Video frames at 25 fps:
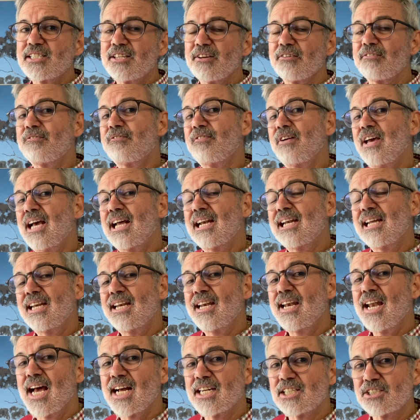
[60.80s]
a fairly
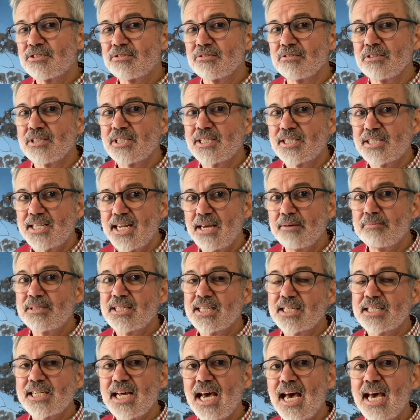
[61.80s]
natural step to
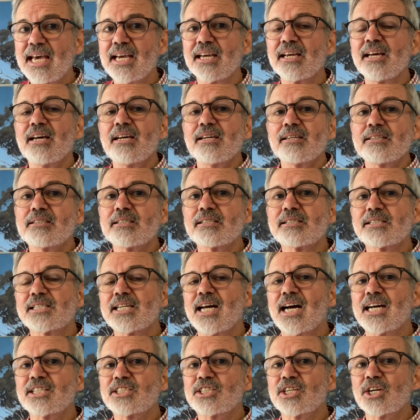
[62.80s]
take to
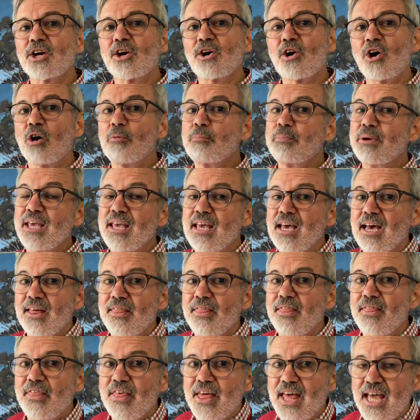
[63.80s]
start to copy
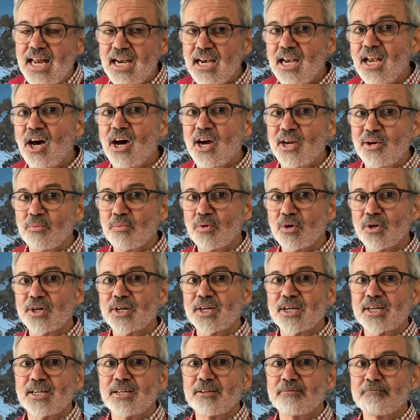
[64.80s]
their line
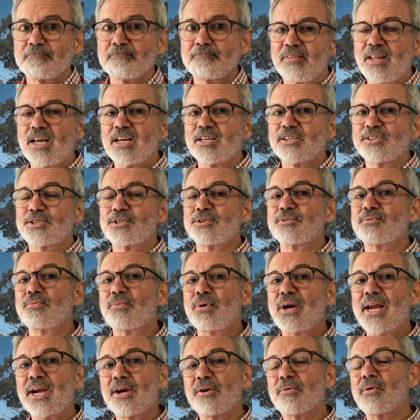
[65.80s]
work, to
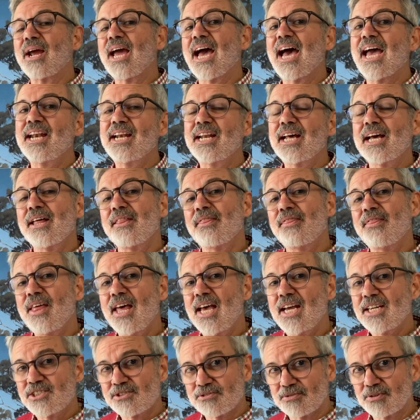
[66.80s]
recreate
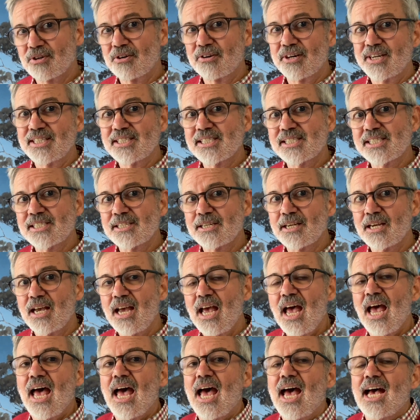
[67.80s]
their drawings
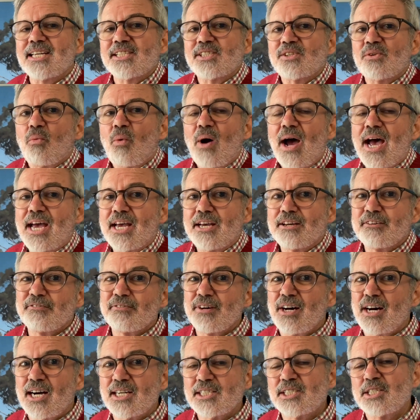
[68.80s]
as a way
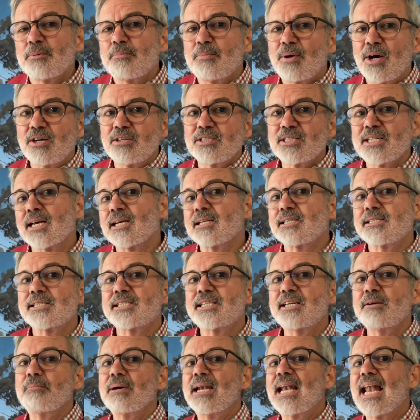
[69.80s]
of, I suppose,
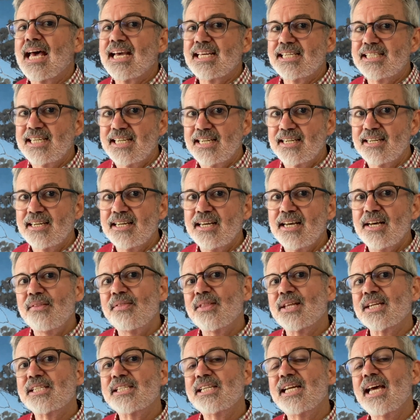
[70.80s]
assimilating
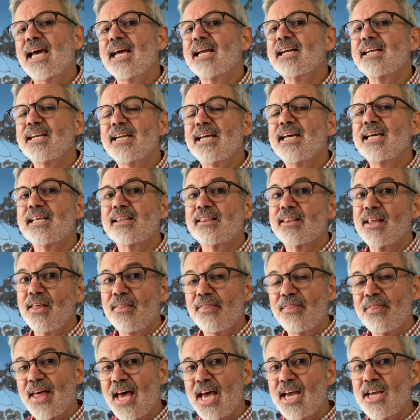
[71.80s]
the technique
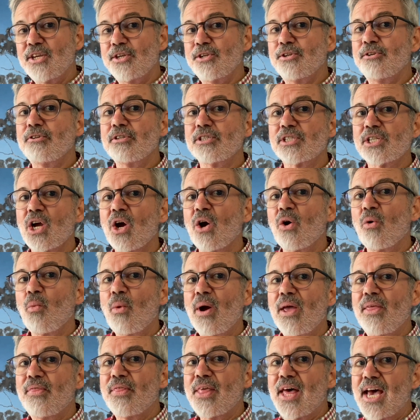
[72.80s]
that they use
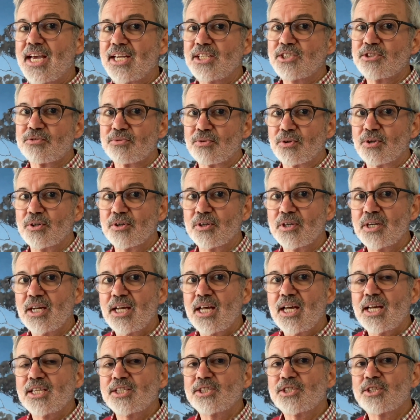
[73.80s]
when they draw,
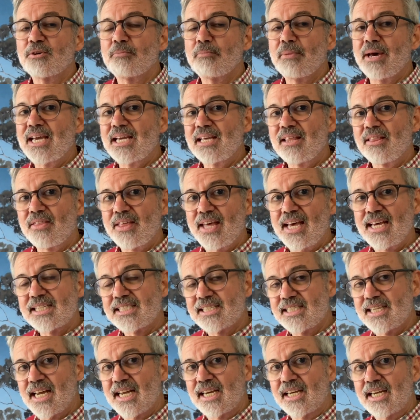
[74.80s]
to make their
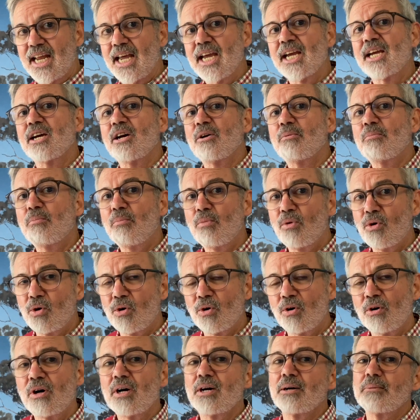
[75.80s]
technique
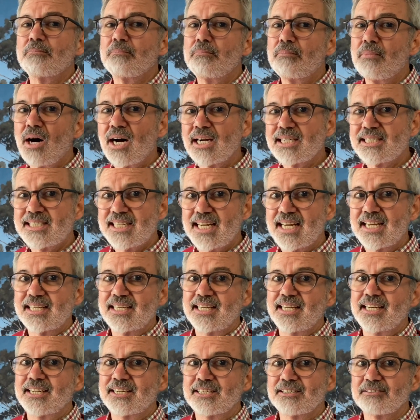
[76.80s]
more my
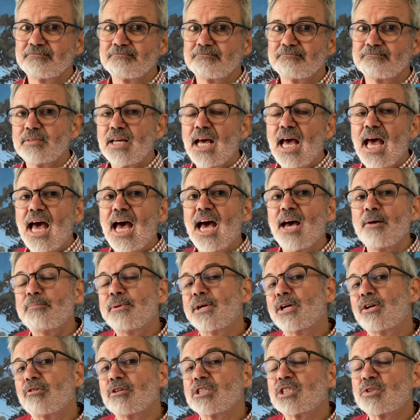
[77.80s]
technique. And
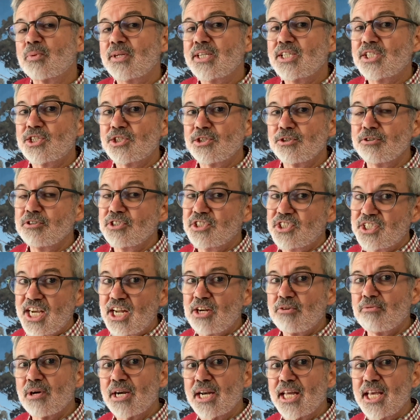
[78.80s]
because we do
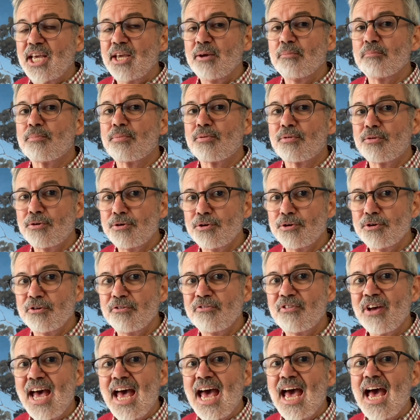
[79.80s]
generally
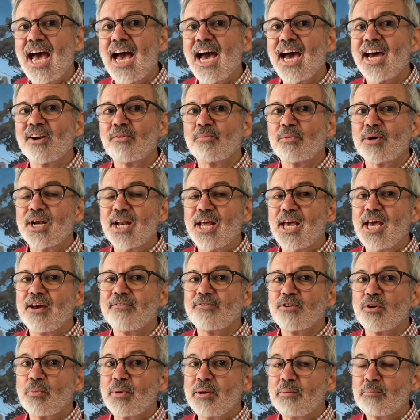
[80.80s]
improve at
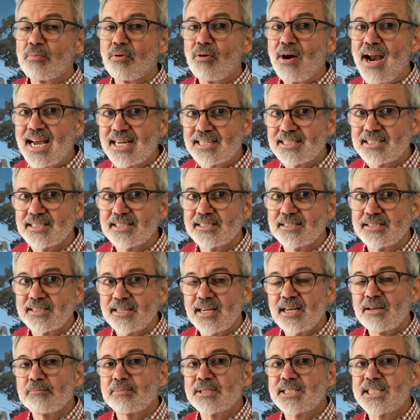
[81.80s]
whatever we practice,
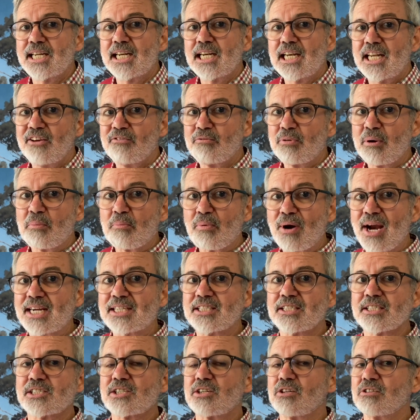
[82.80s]
particularly if we
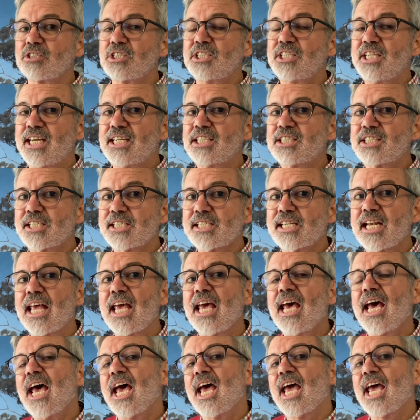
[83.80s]
practice
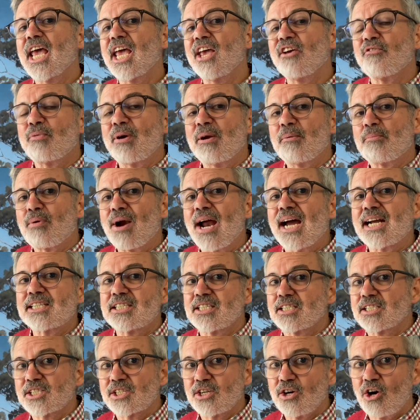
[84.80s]
conscientiously, if we
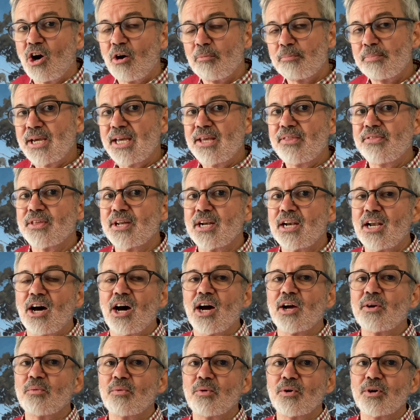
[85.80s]
practice copying the
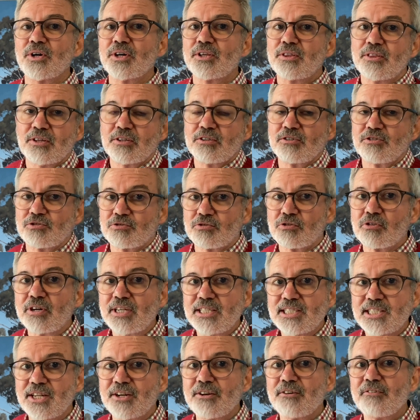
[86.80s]
line work, the
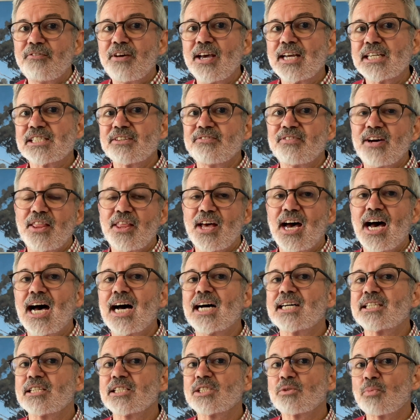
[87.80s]
drawings in effect of other
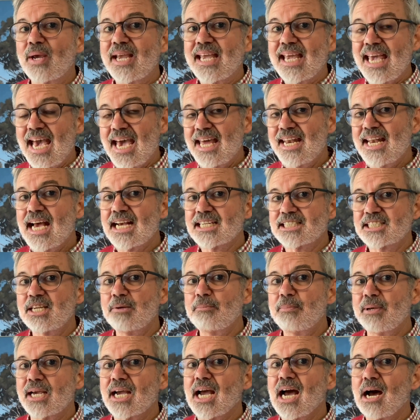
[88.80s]
artists, we can actually
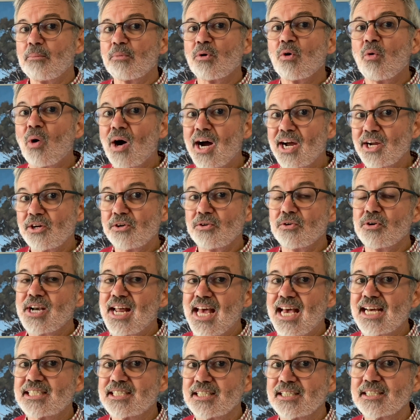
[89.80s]
become quite good
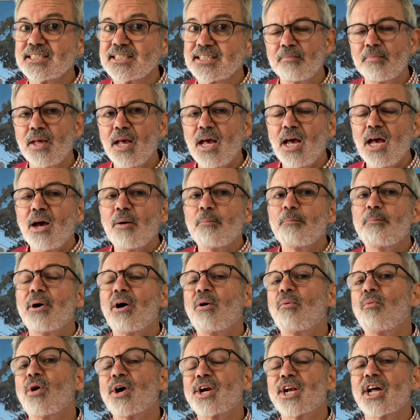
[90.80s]
at it.
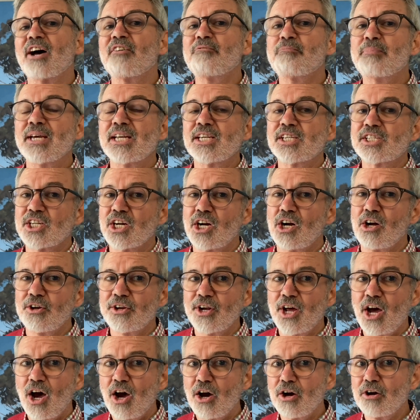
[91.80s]
But what I've been
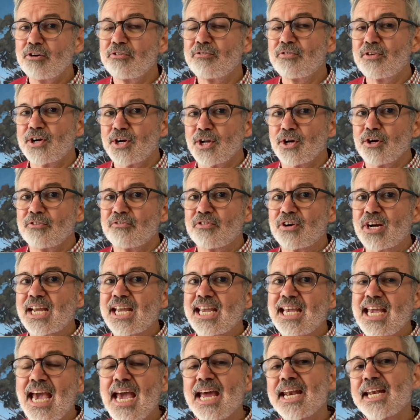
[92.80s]
told over and over
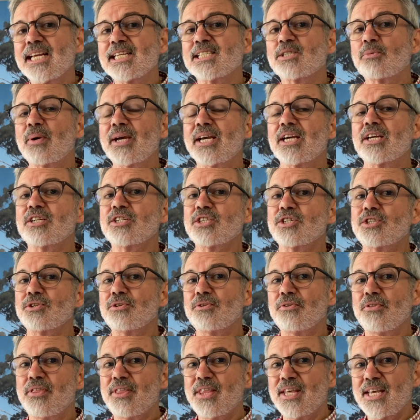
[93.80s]
again is we can
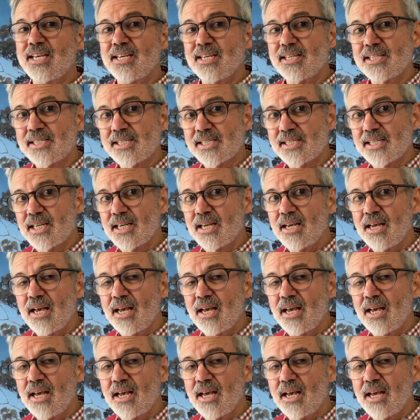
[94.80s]
do this,